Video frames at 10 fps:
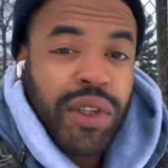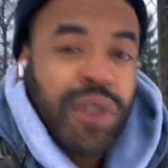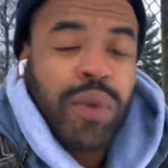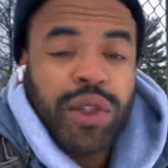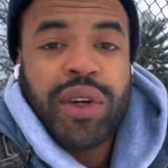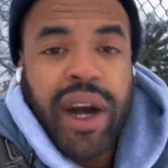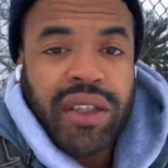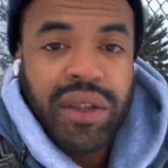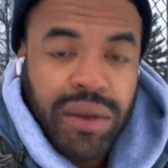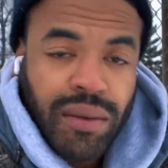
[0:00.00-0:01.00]
is what you got to
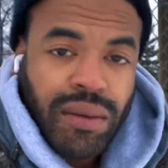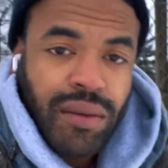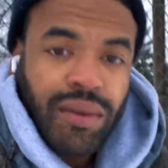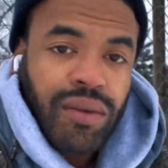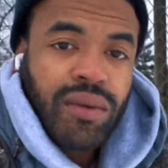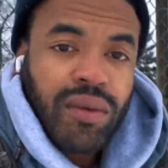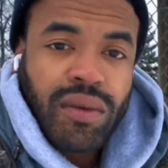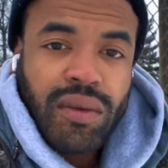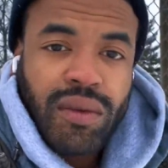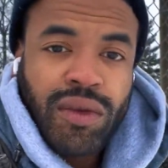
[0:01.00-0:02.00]
do.
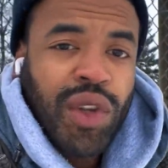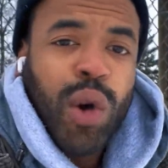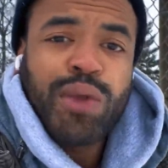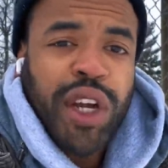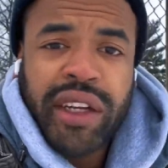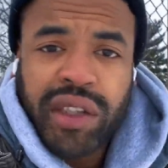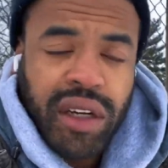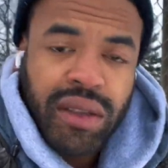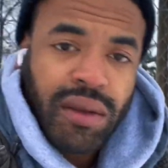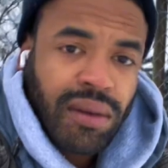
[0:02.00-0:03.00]
Don't change
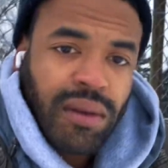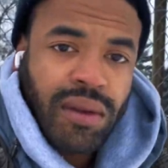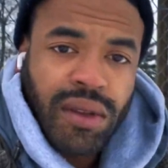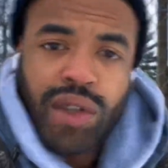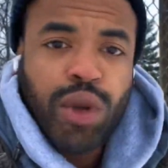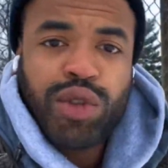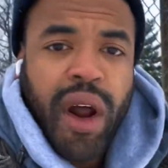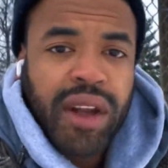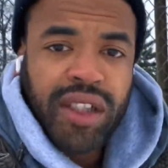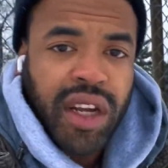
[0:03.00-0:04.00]
her. Don't try
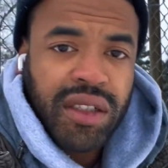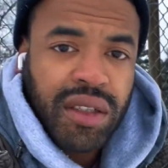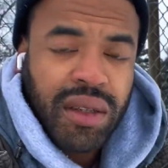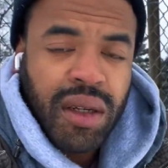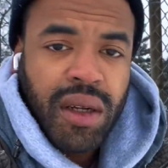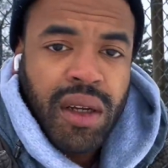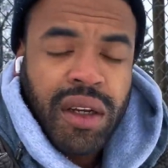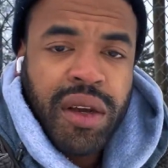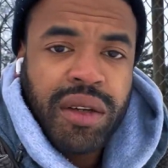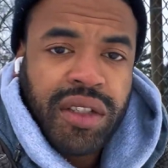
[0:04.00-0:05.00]
to change her.
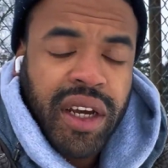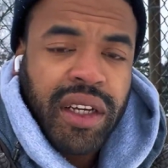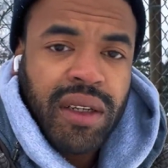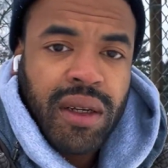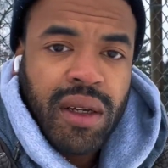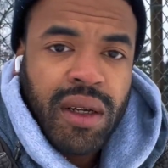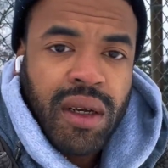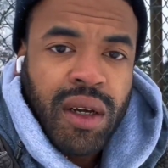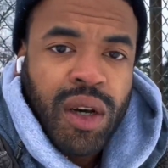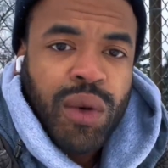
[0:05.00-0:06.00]
You understand?
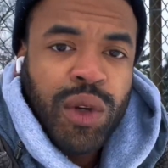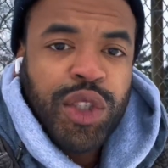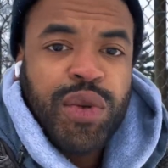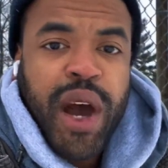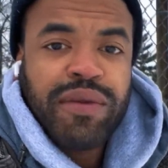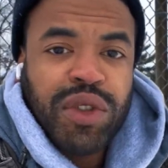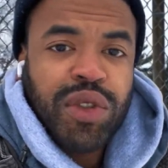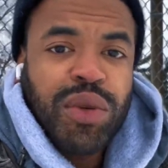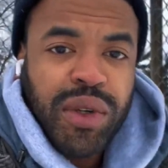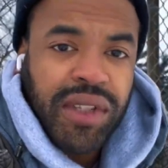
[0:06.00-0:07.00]
What you have to
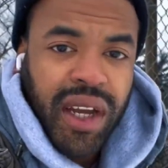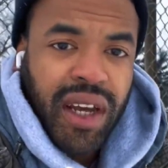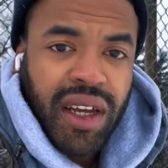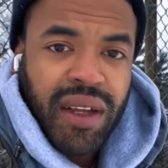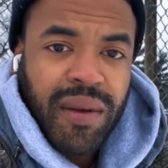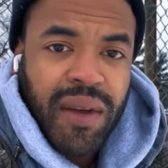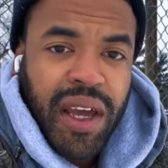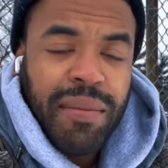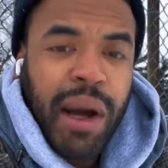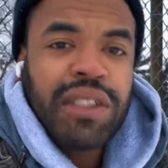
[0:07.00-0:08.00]
do is say,
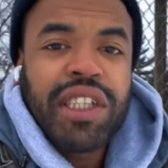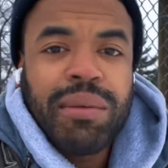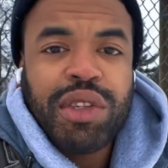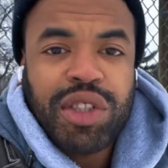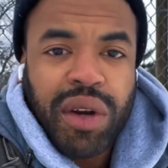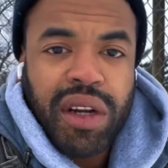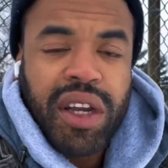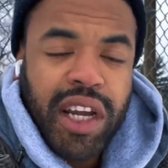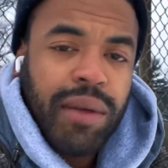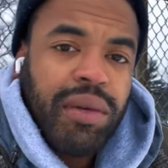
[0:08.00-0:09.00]
am I demonstrating
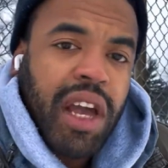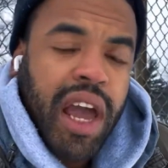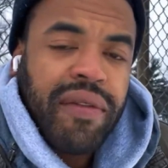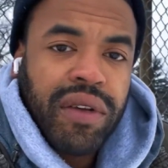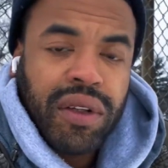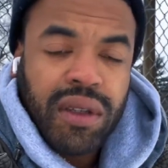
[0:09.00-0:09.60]
any behavior